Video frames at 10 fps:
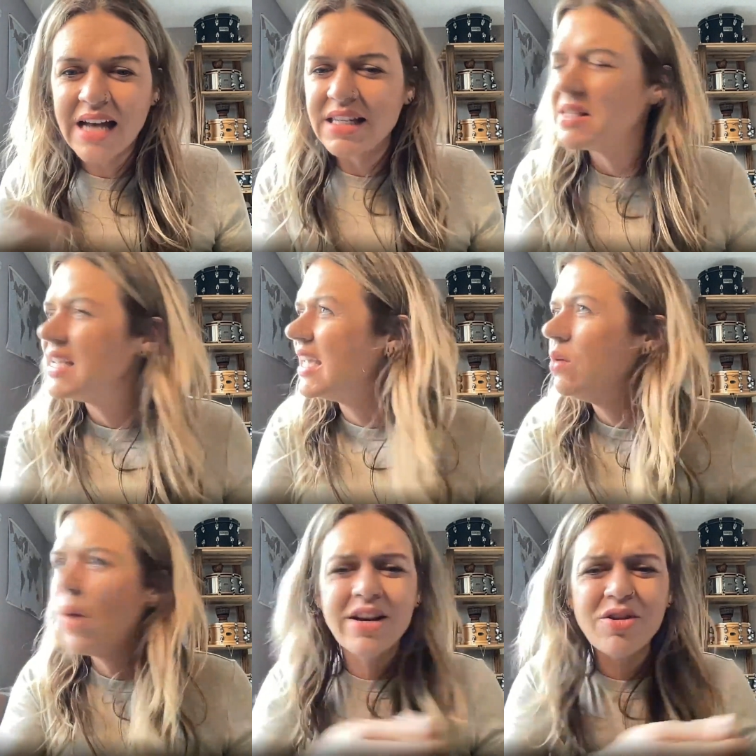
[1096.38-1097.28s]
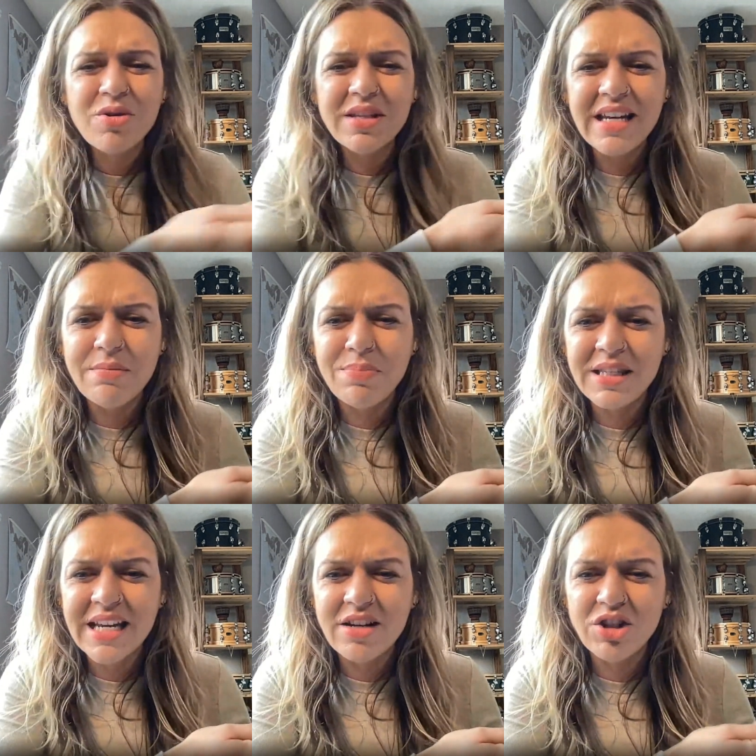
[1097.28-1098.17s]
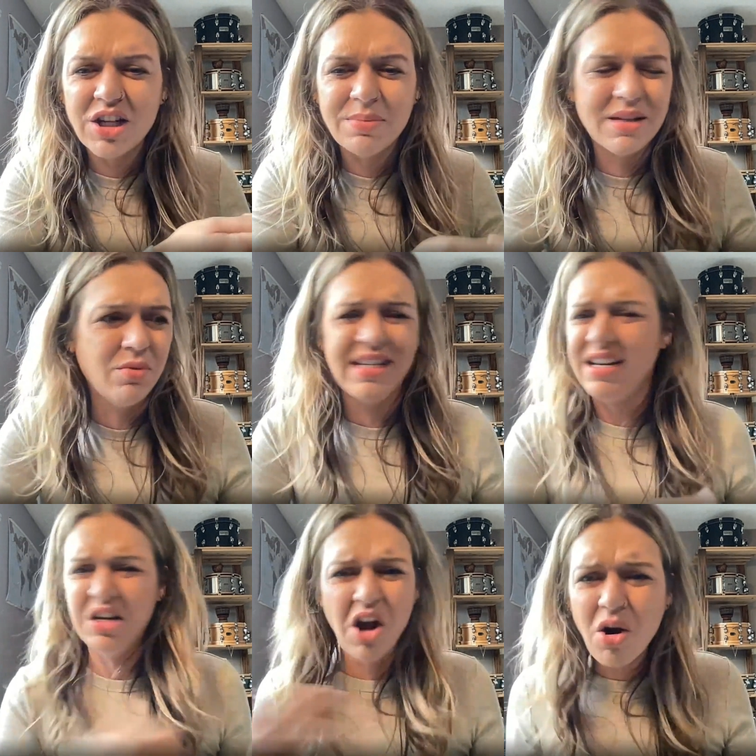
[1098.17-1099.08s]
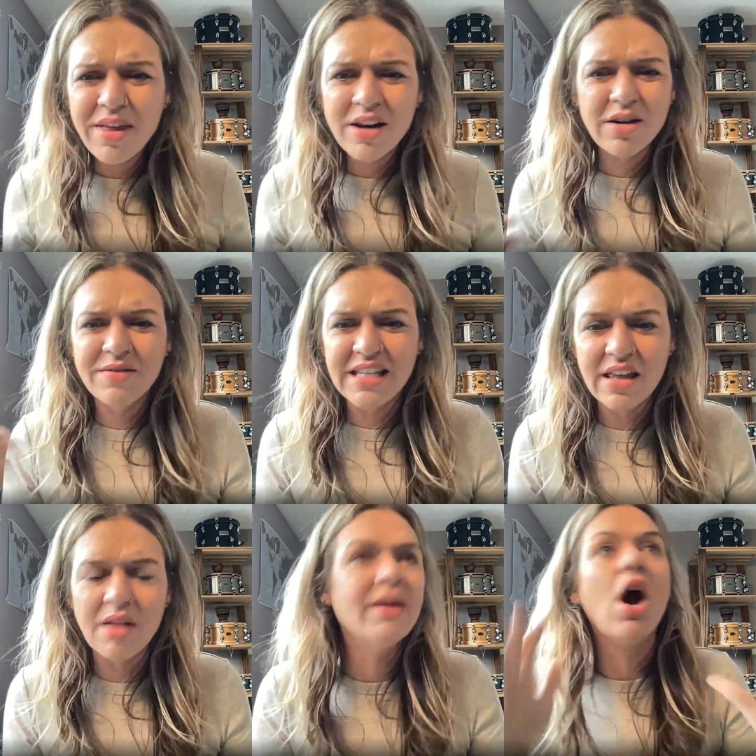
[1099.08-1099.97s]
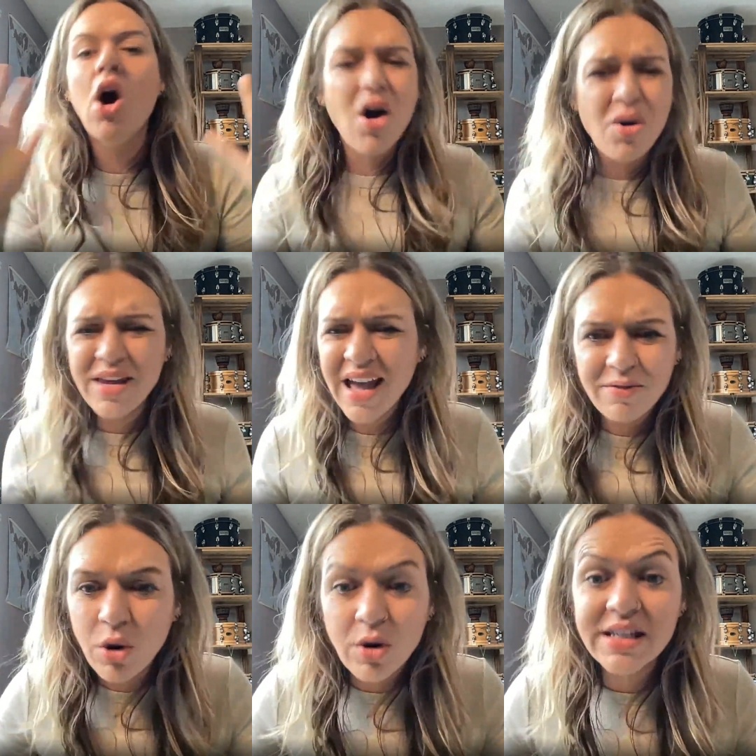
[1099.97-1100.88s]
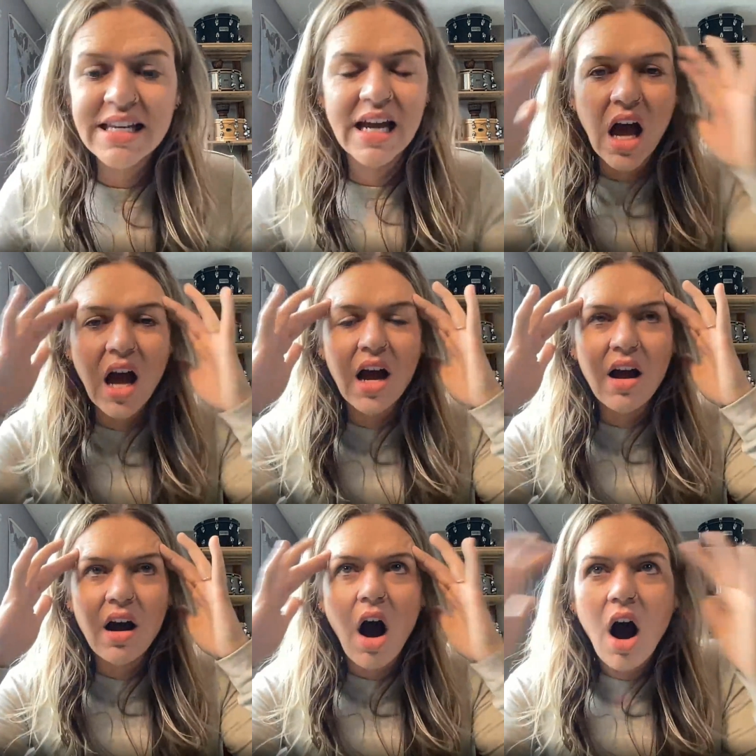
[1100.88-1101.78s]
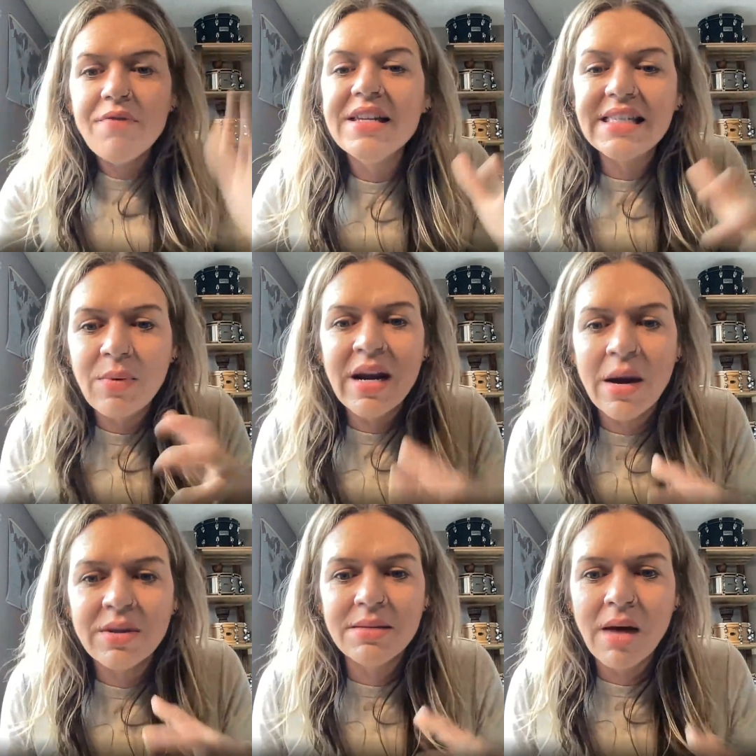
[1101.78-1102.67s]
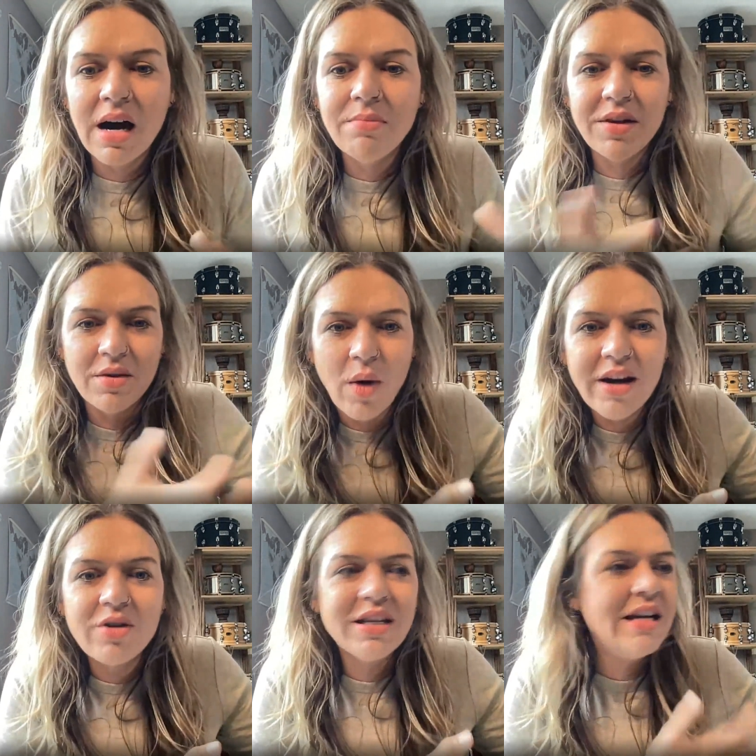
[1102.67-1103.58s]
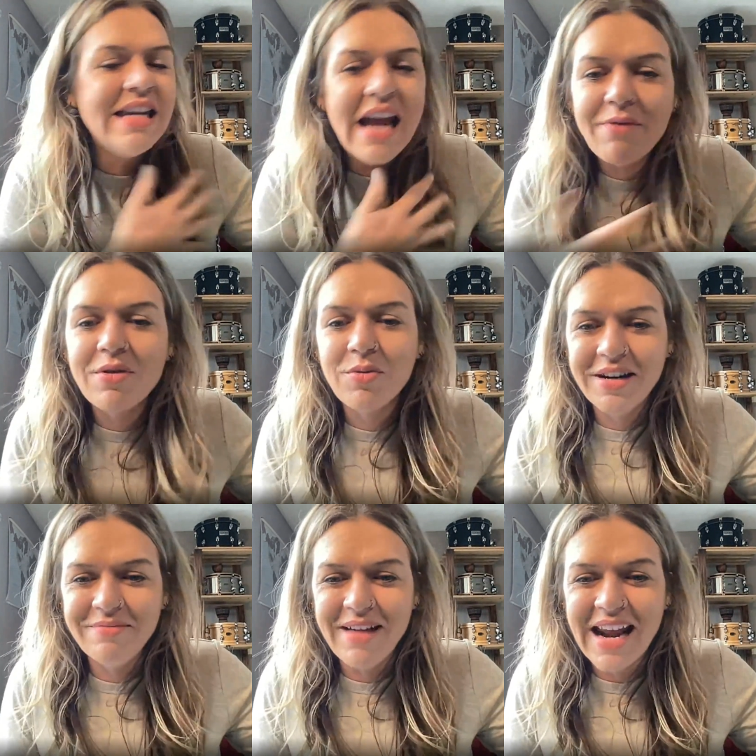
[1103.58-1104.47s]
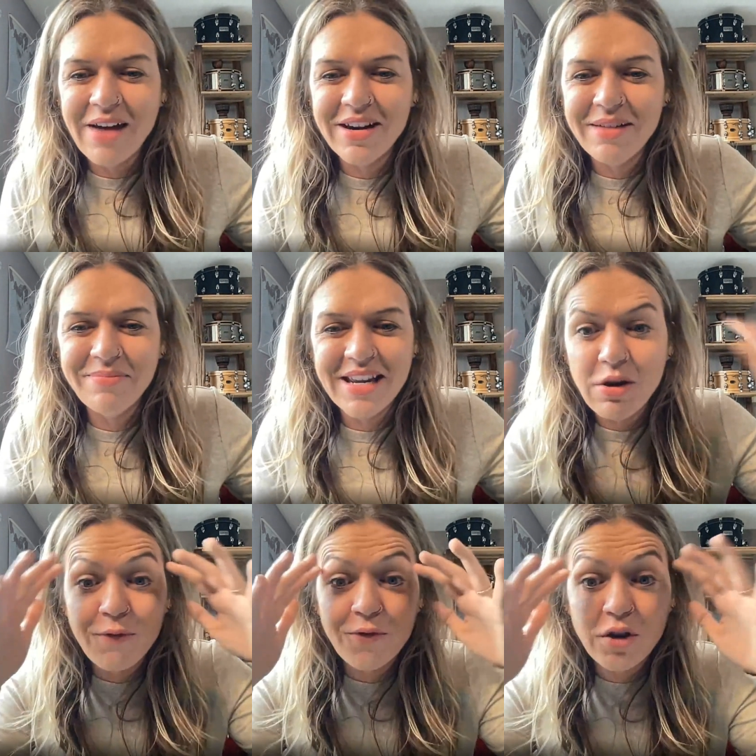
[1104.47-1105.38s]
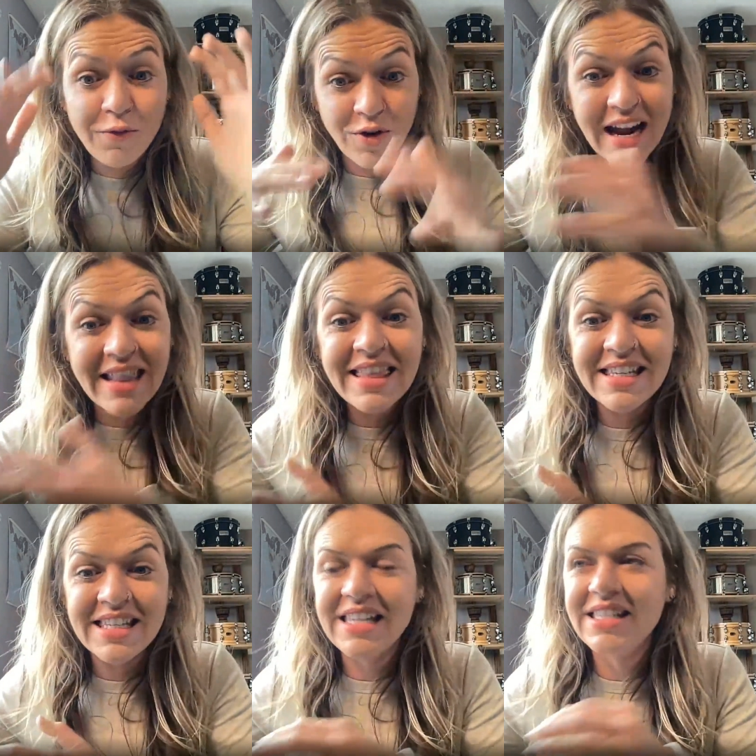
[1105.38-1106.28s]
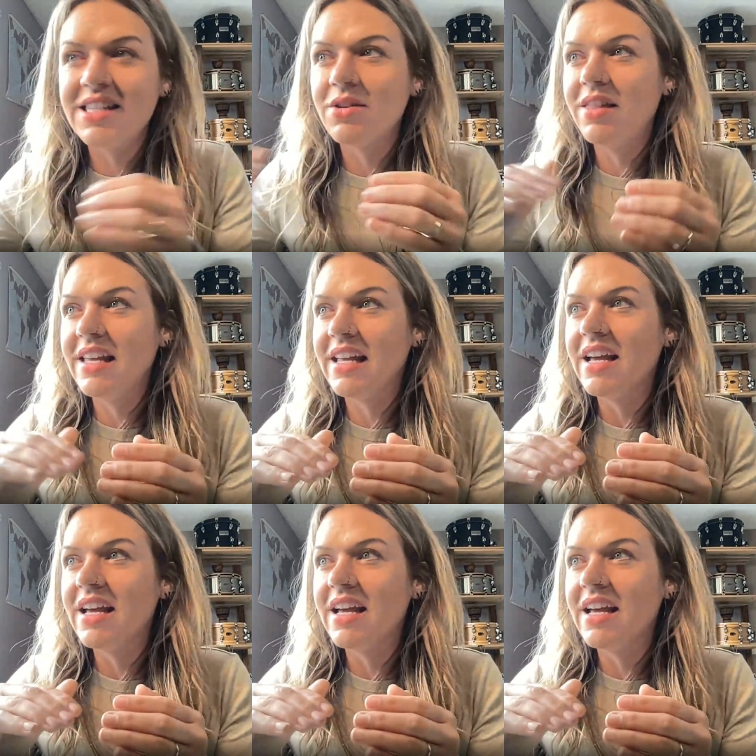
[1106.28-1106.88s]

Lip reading: asking, I was like, "Can a one-year-old eat potato chips?" And one's like, "No, they don't have teeth." I'm like, "Oh, yeah, of course." Like, obviously, when I was a mom with a one-year-old, I never would have and I would but you forget these things, and so I think,